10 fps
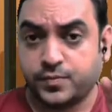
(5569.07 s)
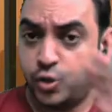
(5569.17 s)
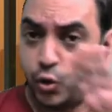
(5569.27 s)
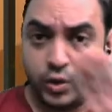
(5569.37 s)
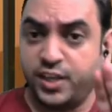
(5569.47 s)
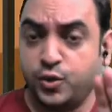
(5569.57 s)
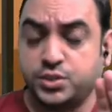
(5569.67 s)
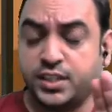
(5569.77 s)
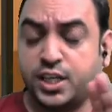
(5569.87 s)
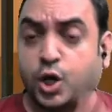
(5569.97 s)
Only
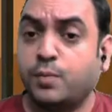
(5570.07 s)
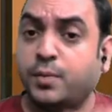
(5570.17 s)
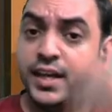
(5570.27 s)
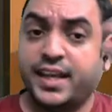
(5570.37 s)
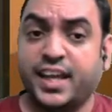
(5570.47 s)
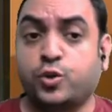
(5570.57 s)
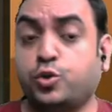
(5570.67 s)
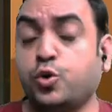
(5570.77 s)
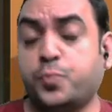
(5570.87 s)
using a call, but I take two